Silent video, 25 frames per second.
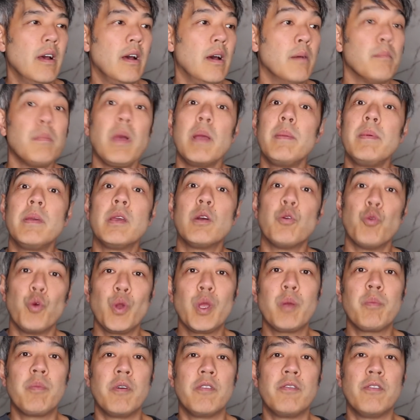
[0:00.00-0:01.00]
maybe a
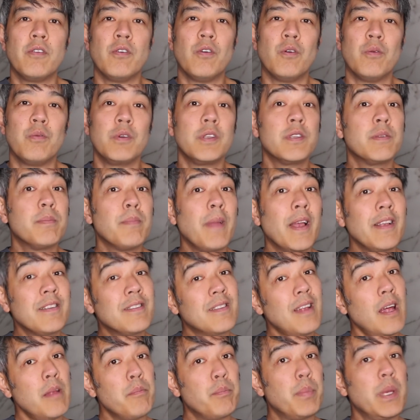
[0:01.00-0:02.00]
week before, which makes
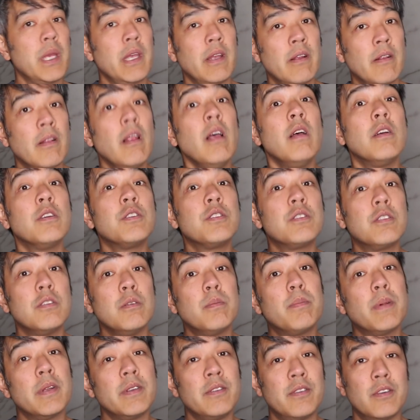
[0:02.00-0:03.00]
that peel
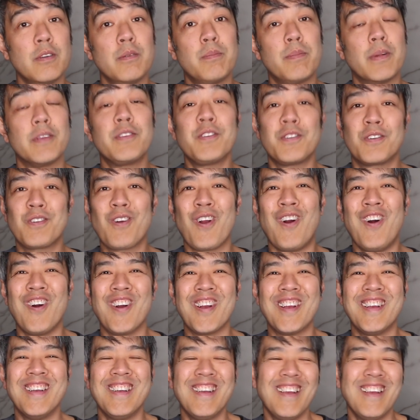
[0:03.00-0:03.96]
super duper strong.